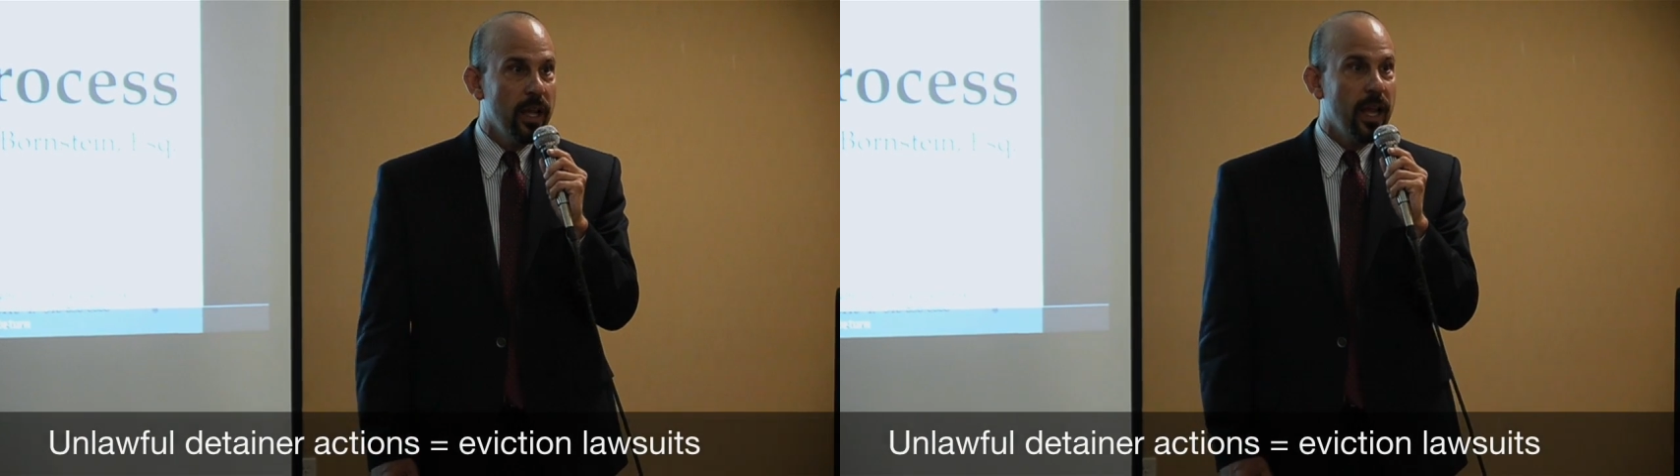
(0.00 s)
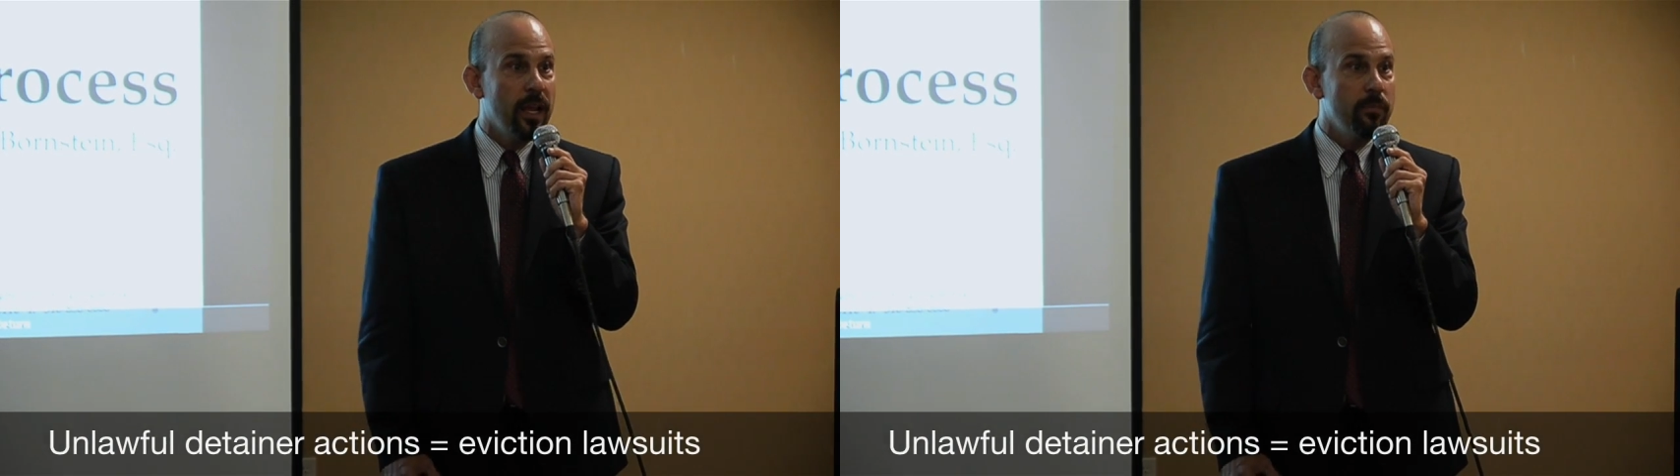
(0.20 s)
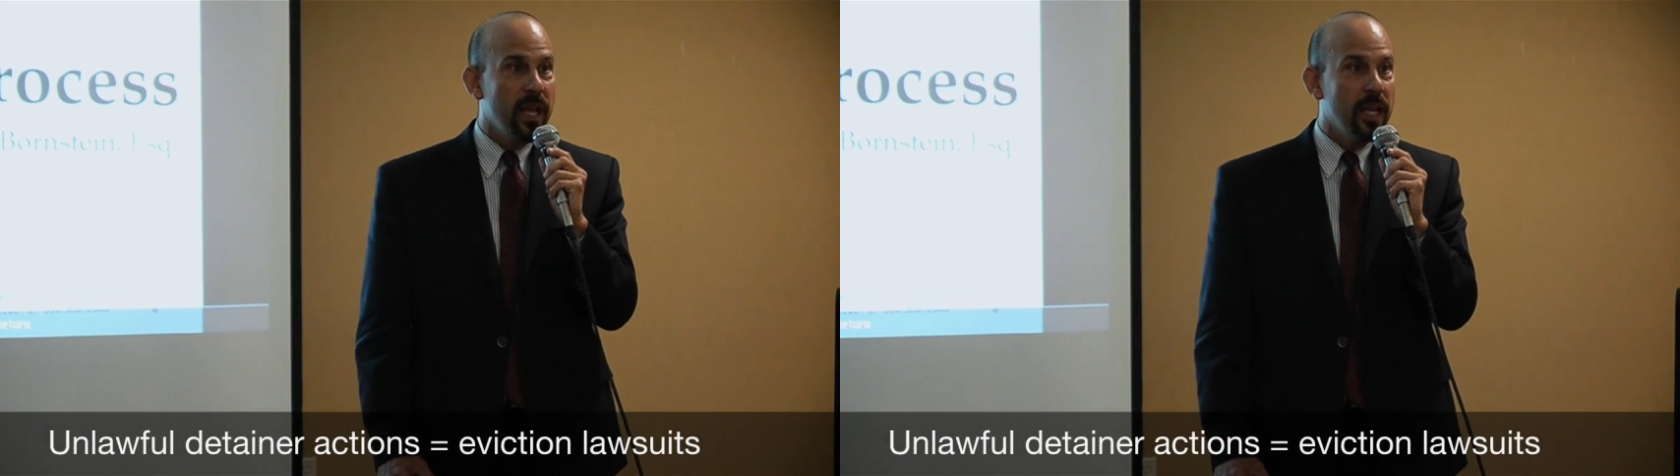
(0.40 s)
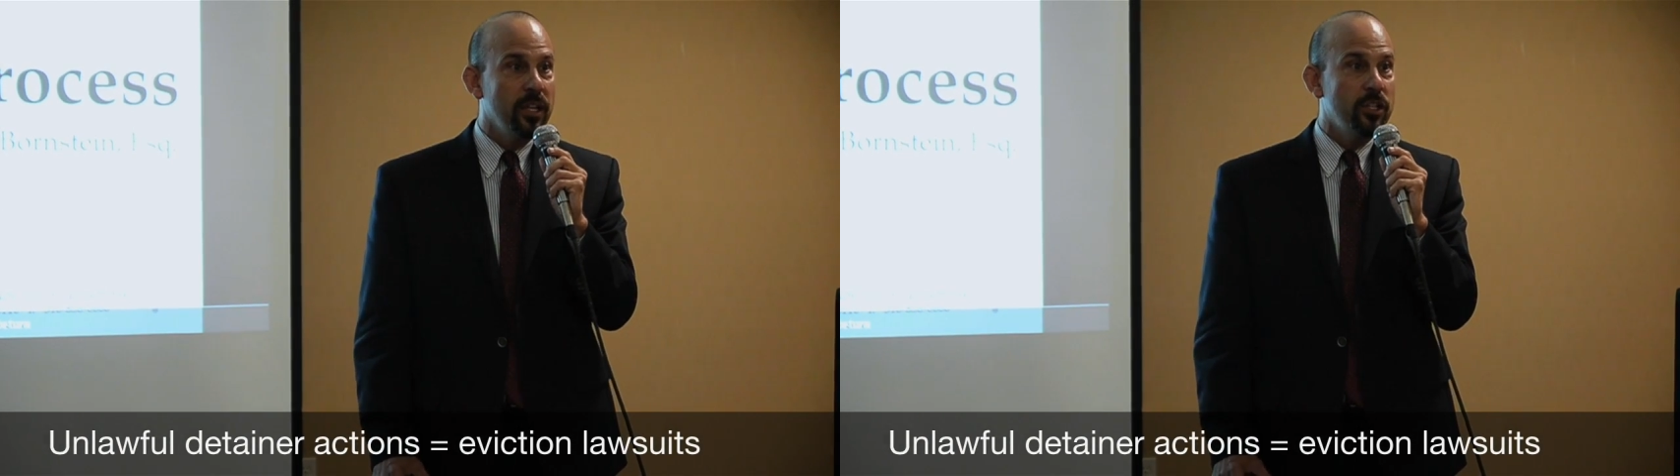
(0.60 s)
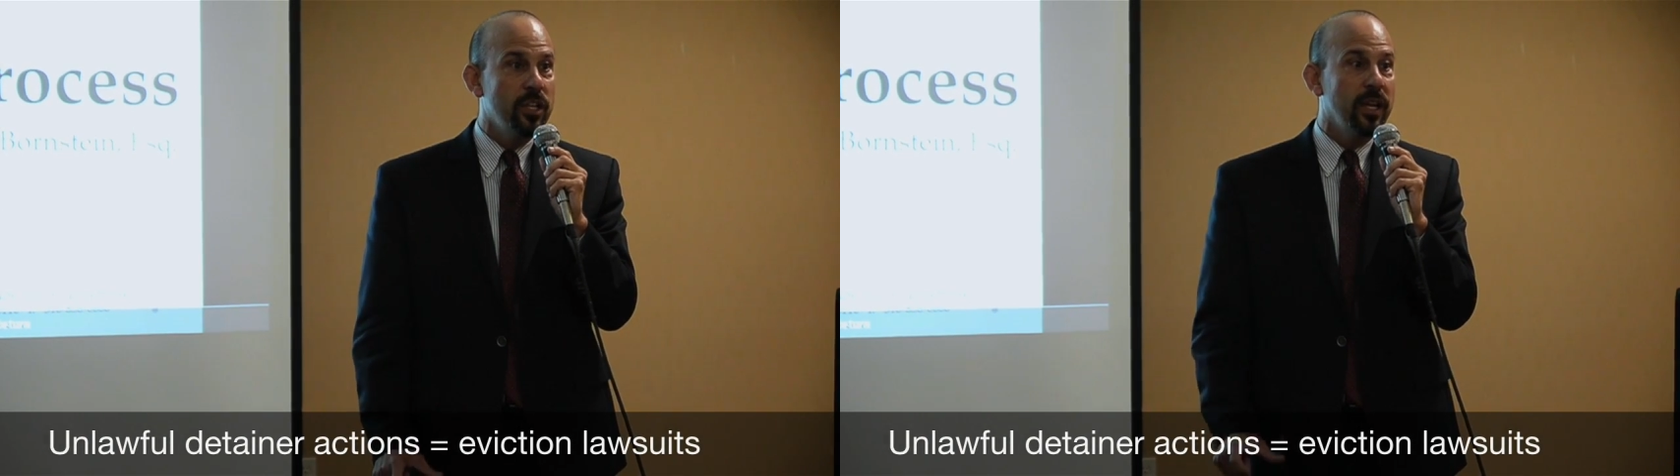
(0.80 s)
and
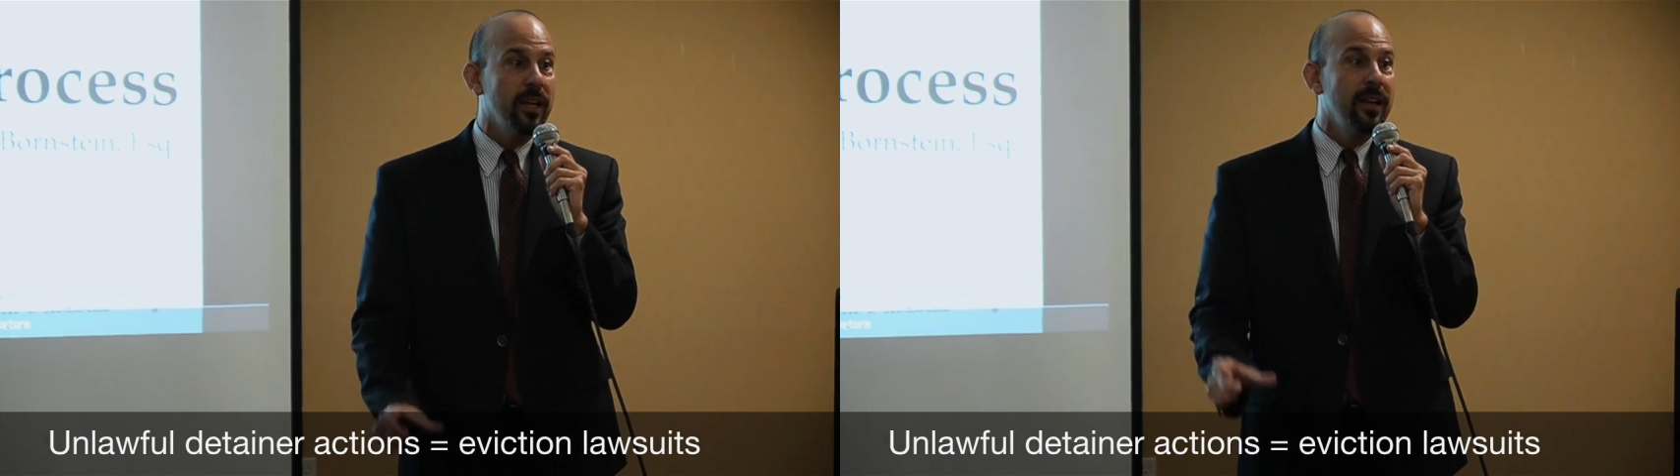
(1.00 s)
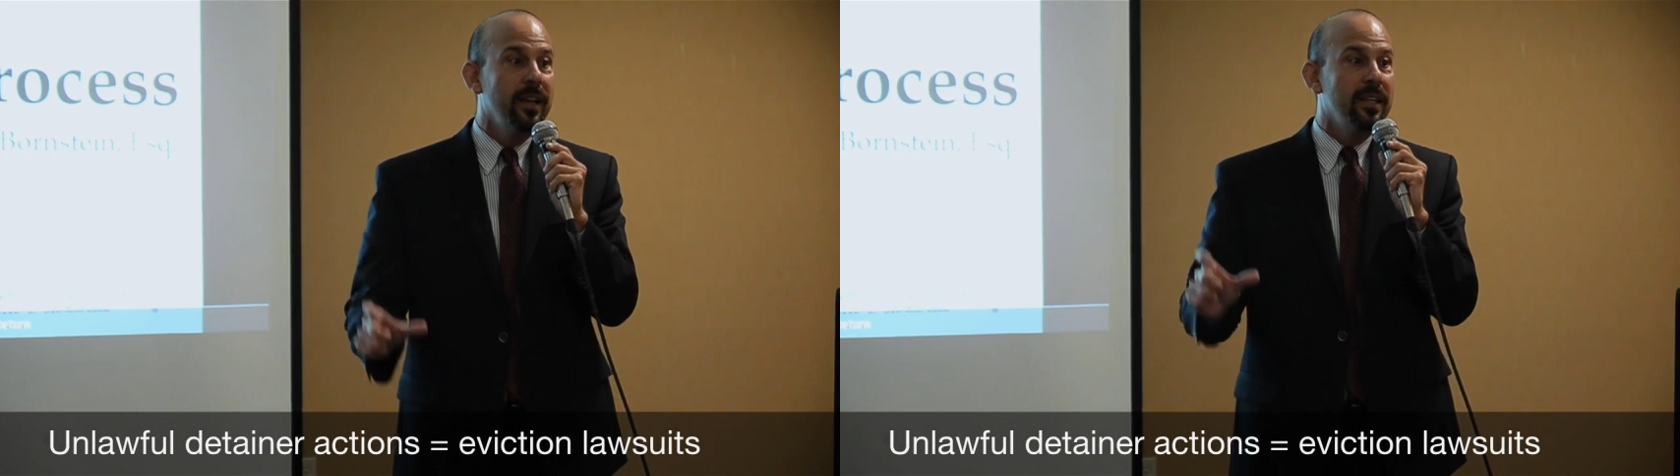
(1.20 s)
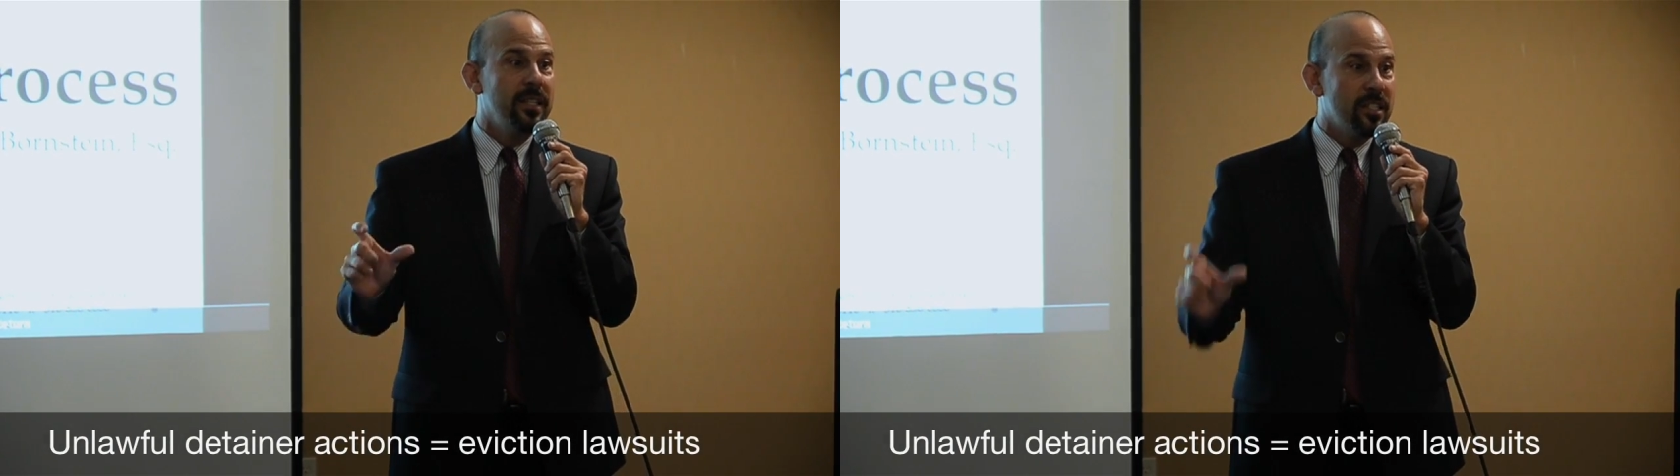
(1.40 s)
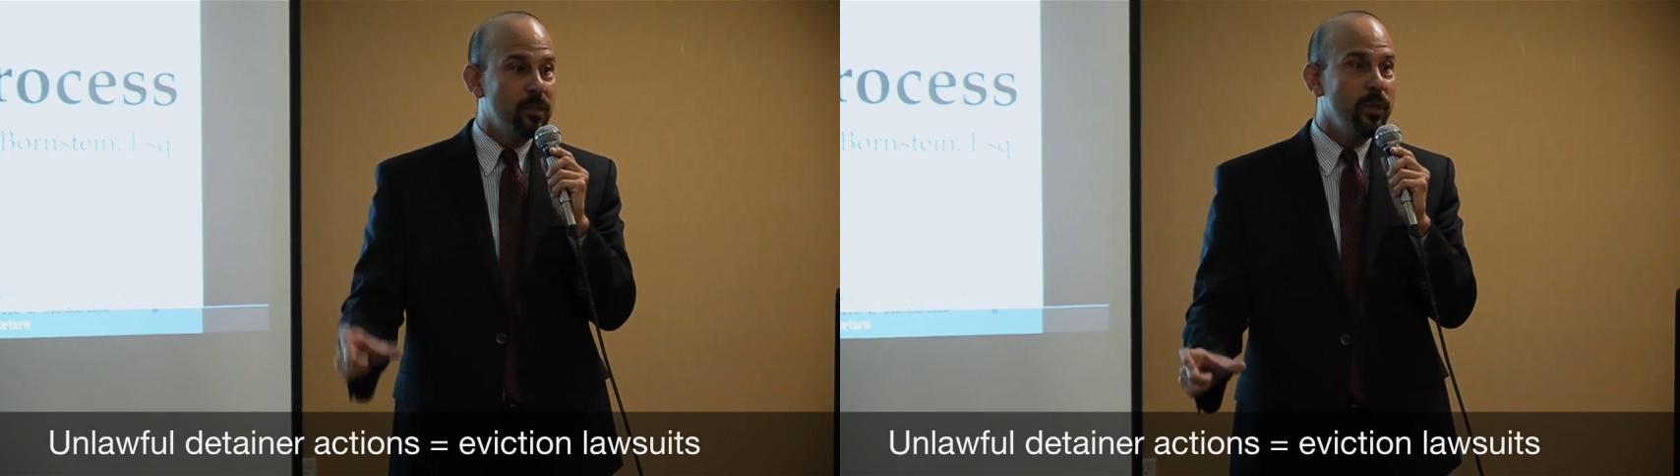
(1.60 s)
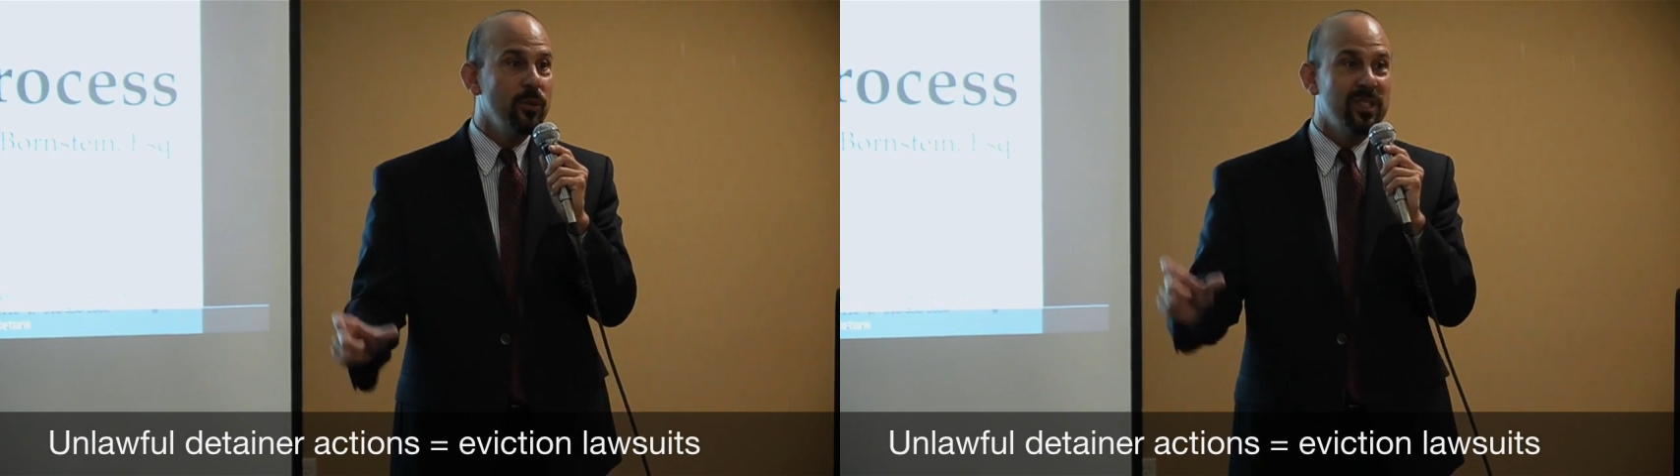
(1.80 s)
managing
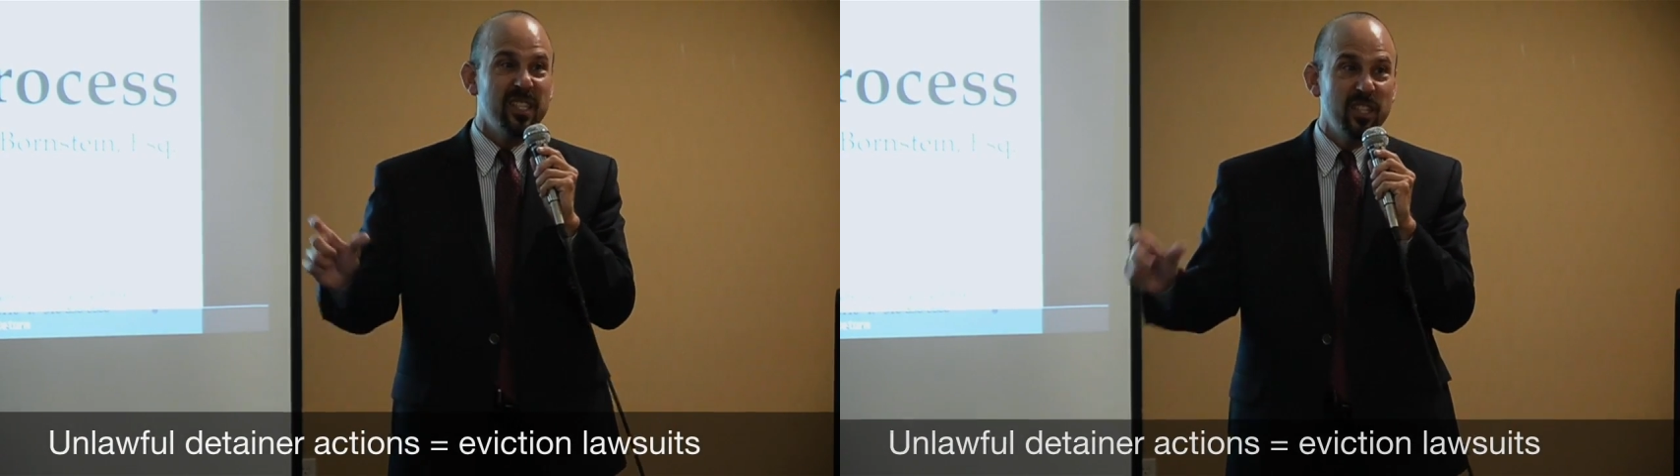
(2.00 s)
disputes